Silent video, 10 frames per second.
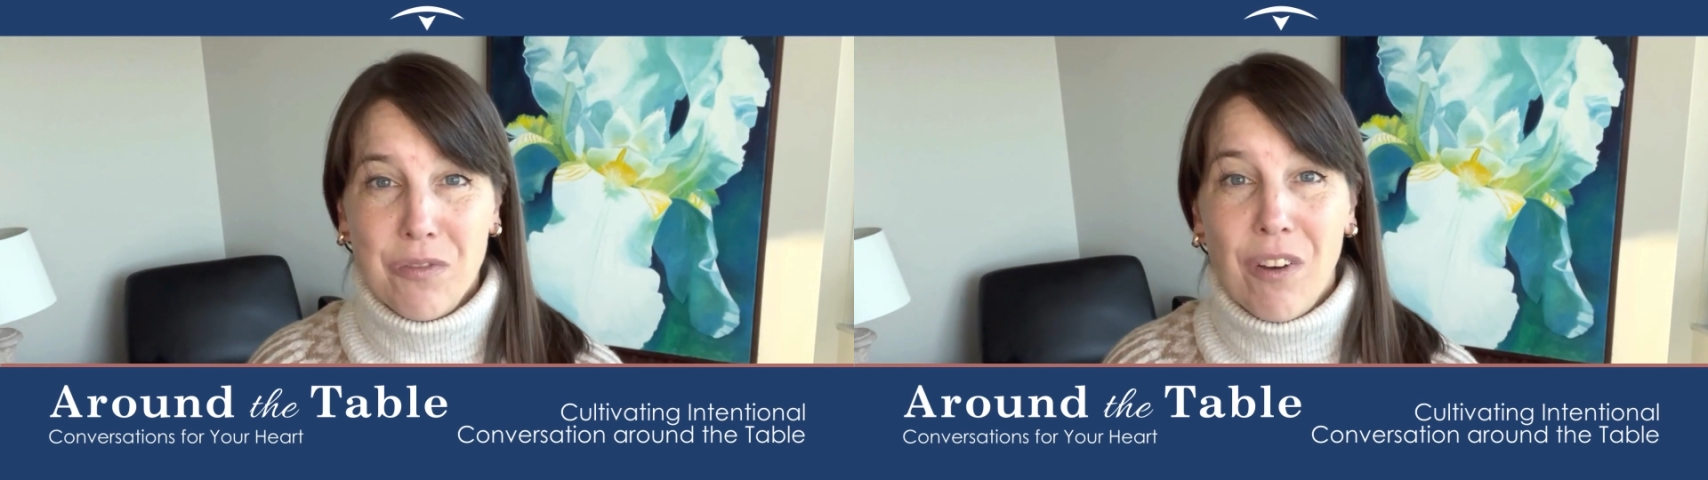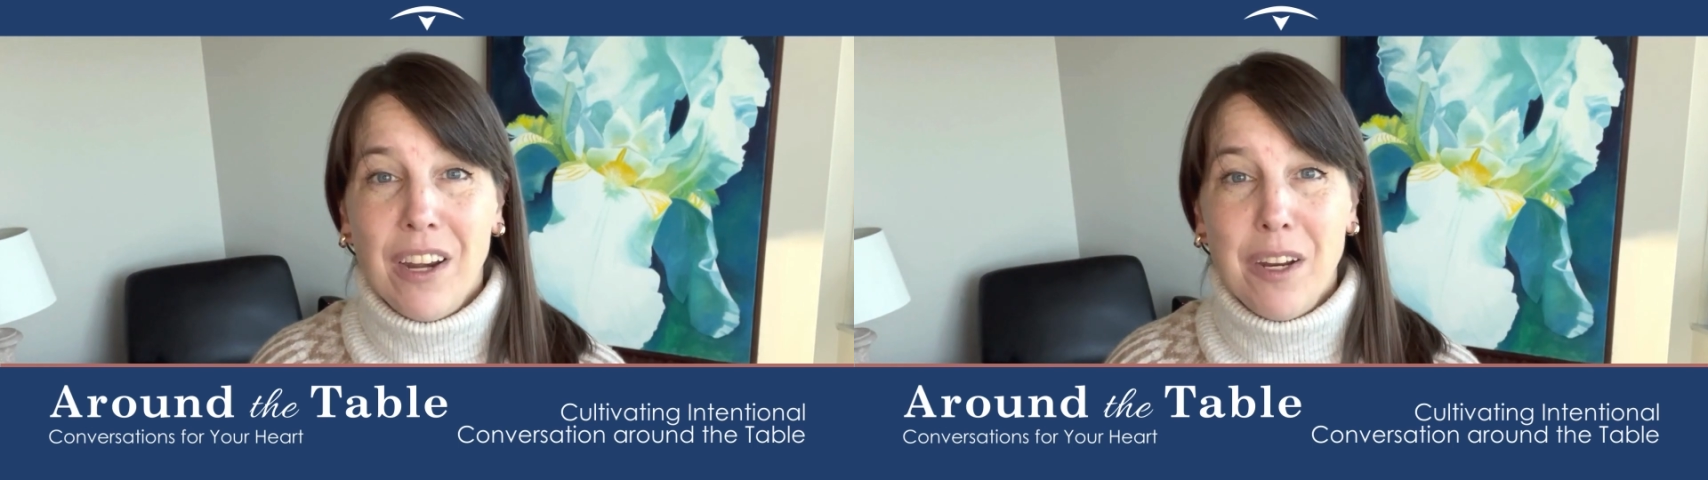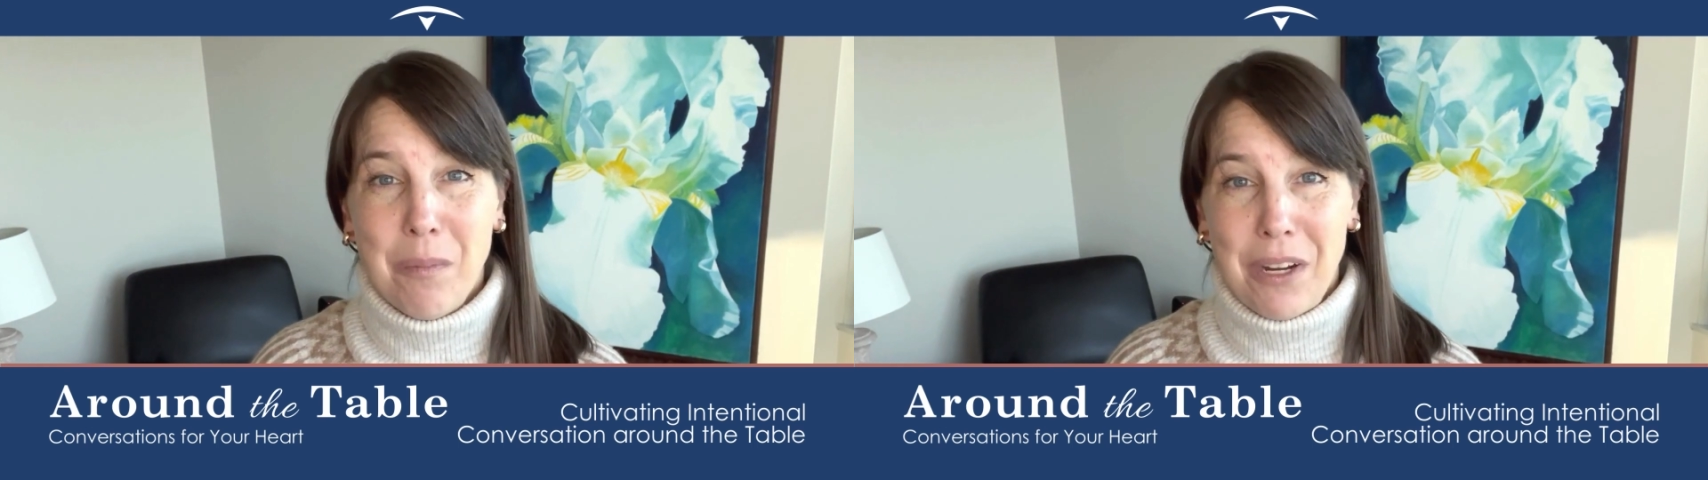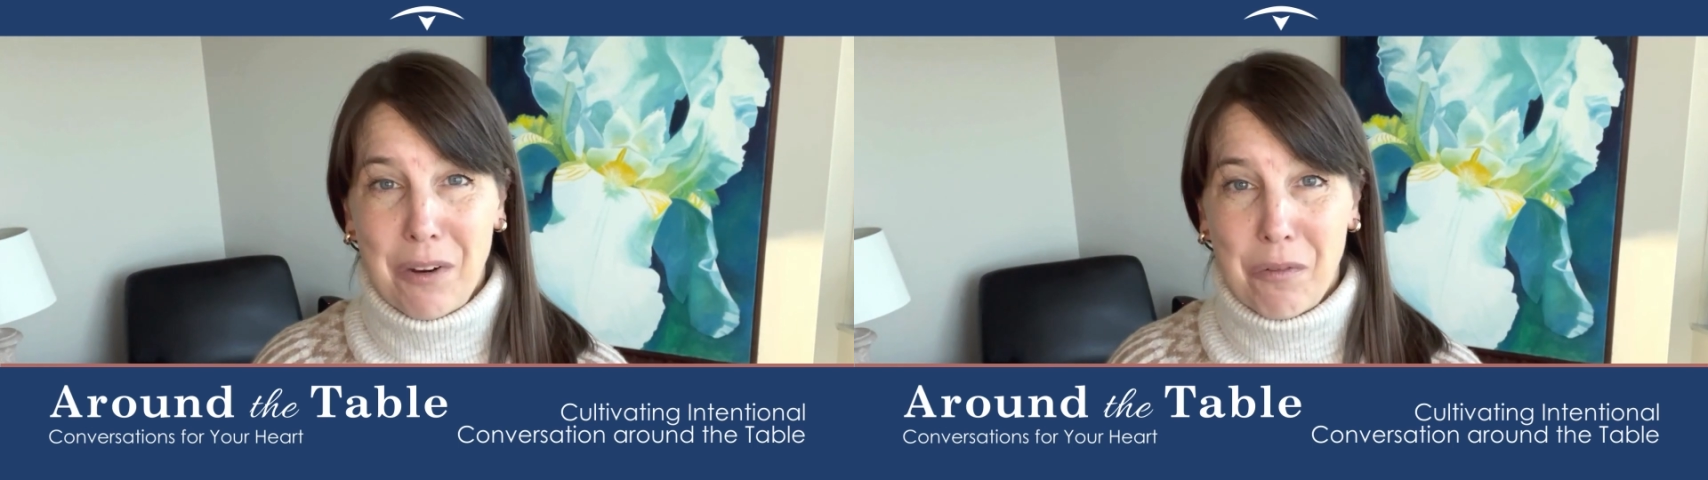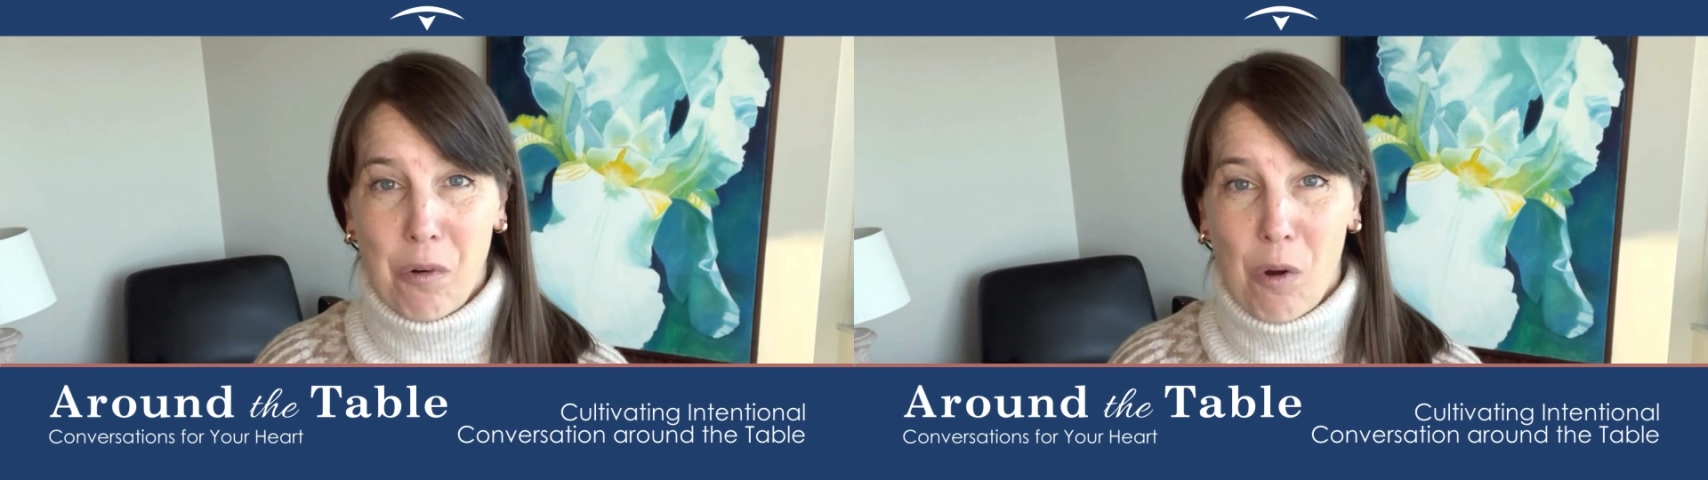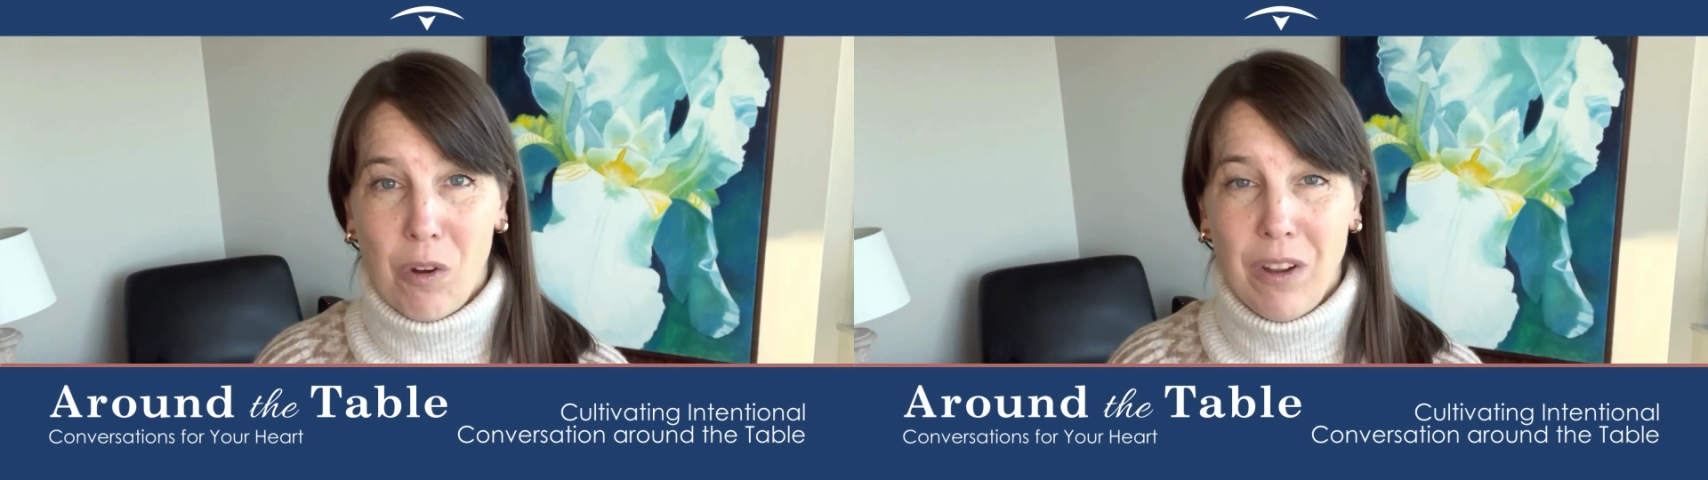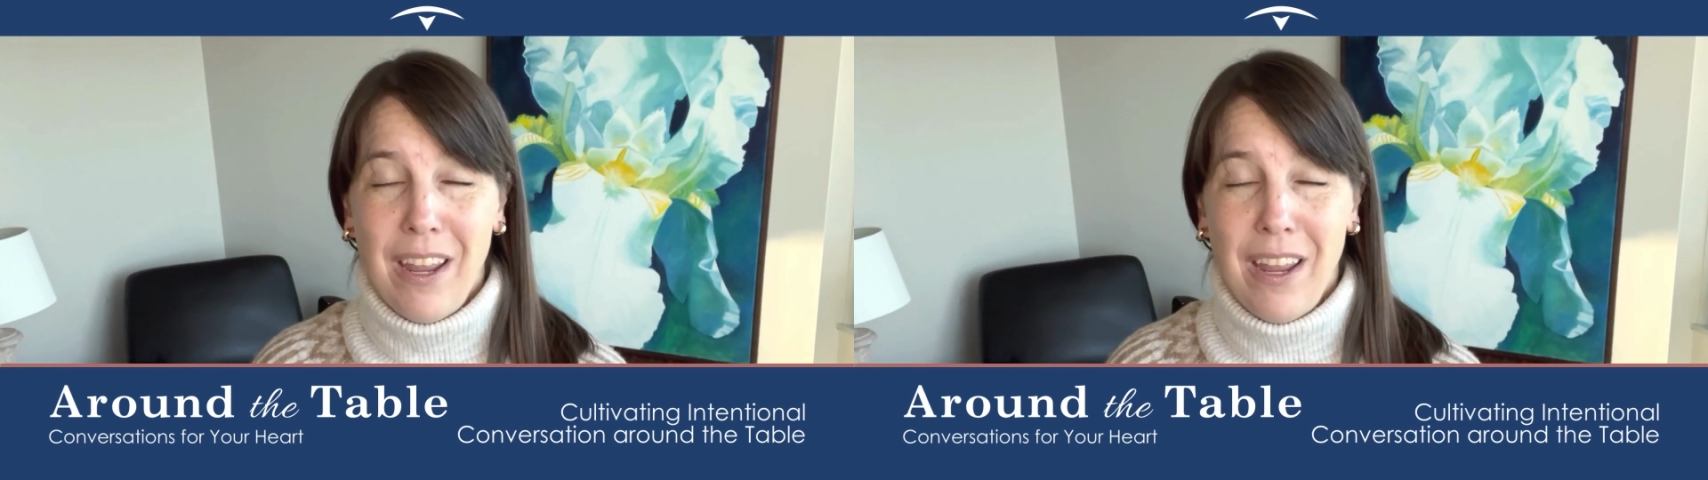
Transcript: fun and meaningful